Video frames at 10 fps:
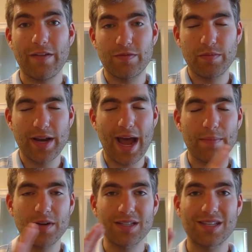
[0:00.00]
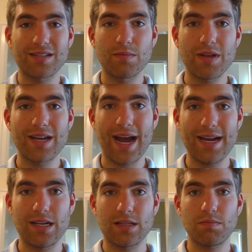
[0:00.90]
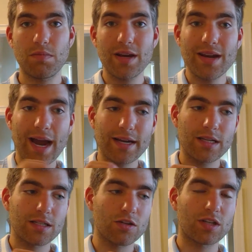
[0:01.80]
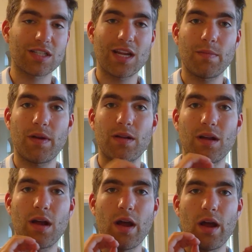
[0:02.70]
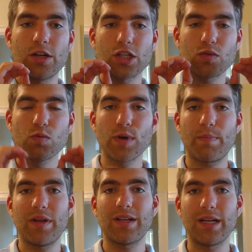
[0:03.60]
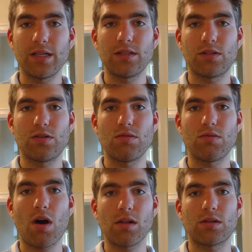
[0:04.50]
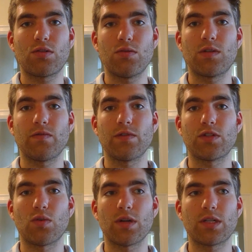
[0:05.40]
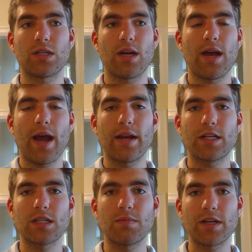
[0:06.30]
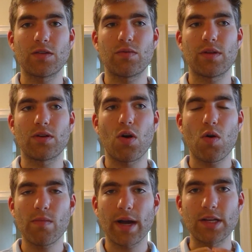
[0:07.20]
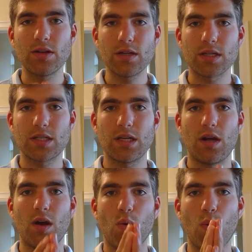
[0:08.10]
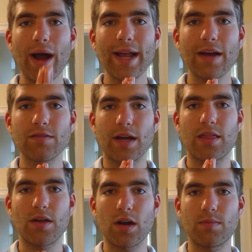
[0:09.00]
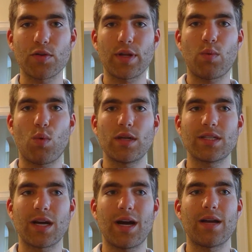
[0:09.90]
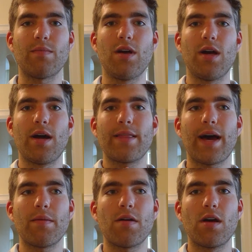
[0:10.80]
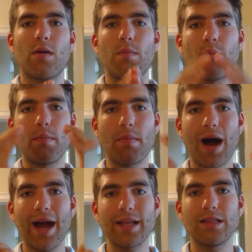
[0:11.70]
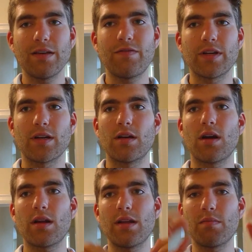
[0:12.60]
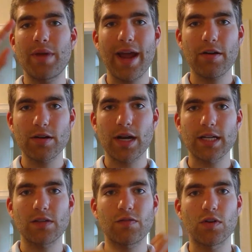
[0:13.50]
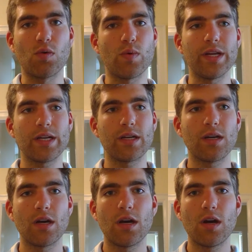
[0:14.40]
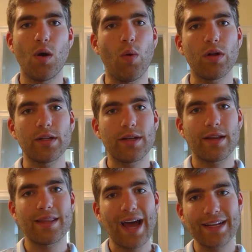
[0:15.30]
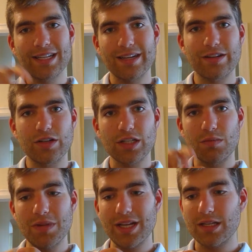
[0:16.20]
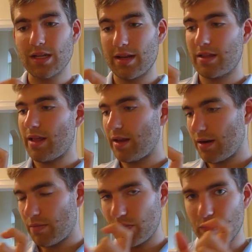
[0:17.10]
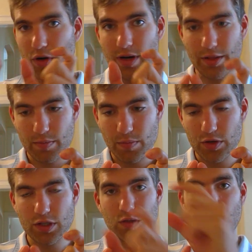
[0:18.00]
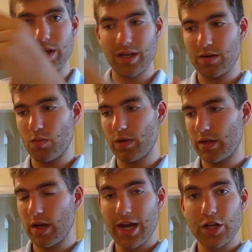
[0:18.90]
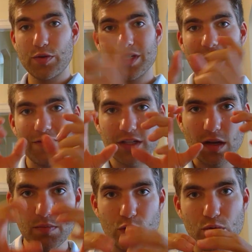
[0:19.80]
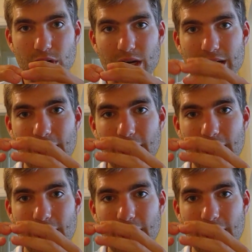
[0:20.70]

have been happening since the mid-90s. Mid-90s, there's a statement just ripping into all-inclusive resorts. And it just makes you think, oh my goodness, why haven't I thought about that one time, that my living in paradise for a week? Well, that just means, and then put another person's week in week, you just have this community